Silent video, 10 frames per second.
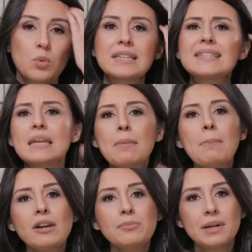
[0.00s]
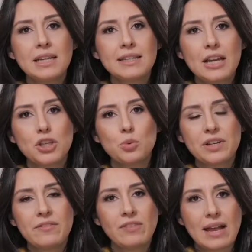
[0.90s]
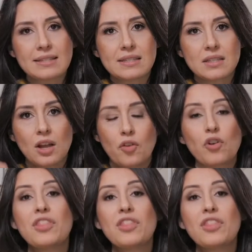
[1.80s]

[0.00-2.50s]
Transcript: With the same amount of money that you would invest for